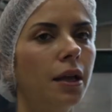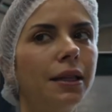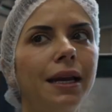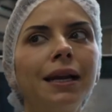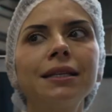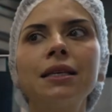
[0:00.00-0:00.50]

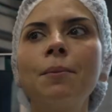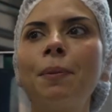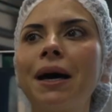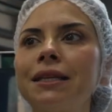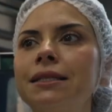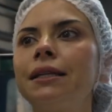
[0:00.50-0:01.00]
There are some
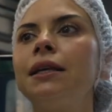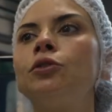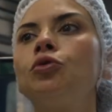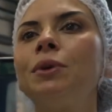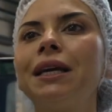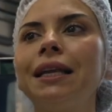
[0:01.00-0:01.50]
parts that need
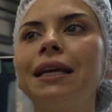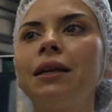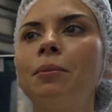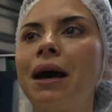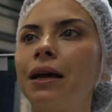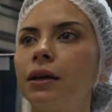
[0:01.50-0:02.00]
to be
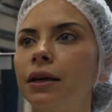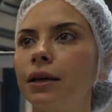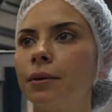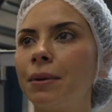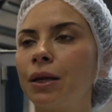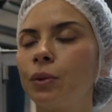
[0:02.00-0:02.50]
cleaned
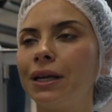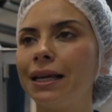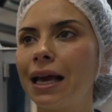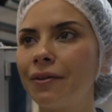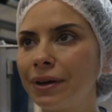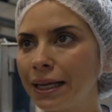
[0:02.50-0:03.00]
manually
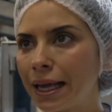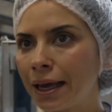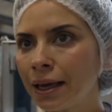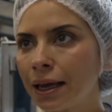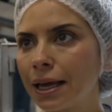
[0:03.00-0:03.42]
every day,